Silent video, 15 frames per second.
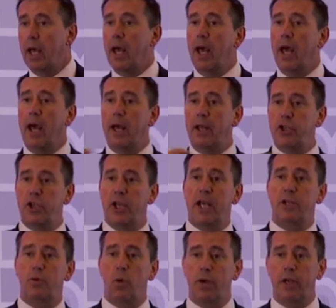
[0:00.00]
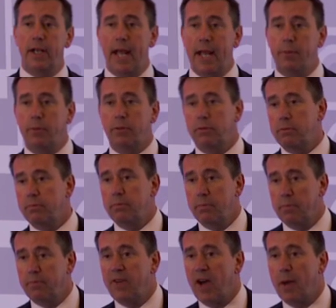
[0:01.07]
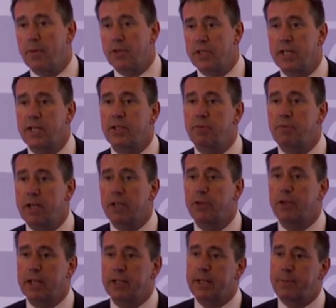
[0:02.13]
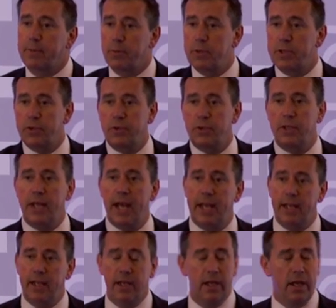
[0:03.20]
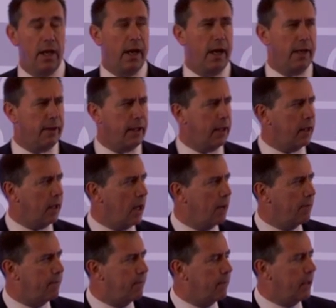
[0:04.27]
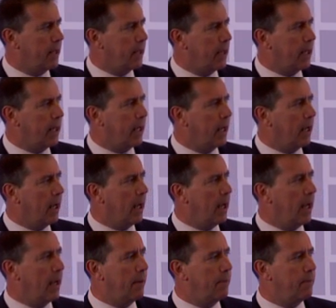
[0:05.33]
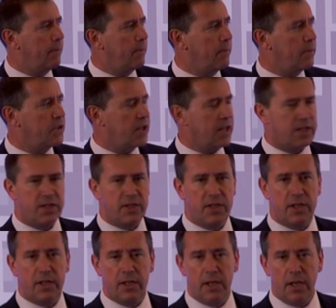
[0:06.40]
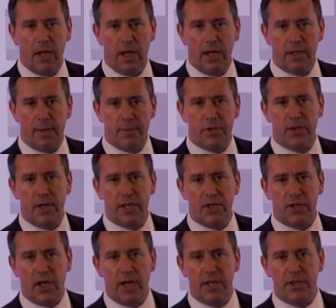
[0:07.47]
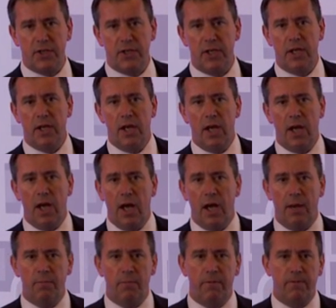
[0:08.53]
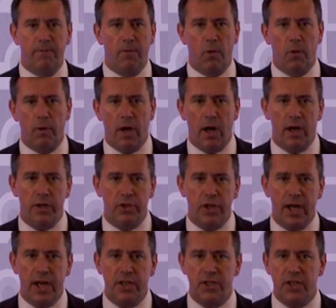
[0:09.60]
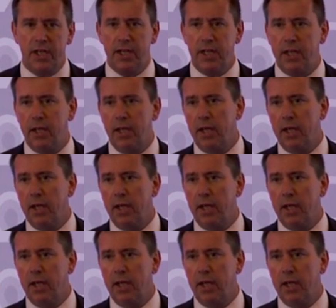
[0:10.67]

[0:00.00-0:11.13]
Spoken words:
GS1 enabled. Pharmacy is a really good example we saw today. I think of the 6 demonstrator sites, 4 are JC,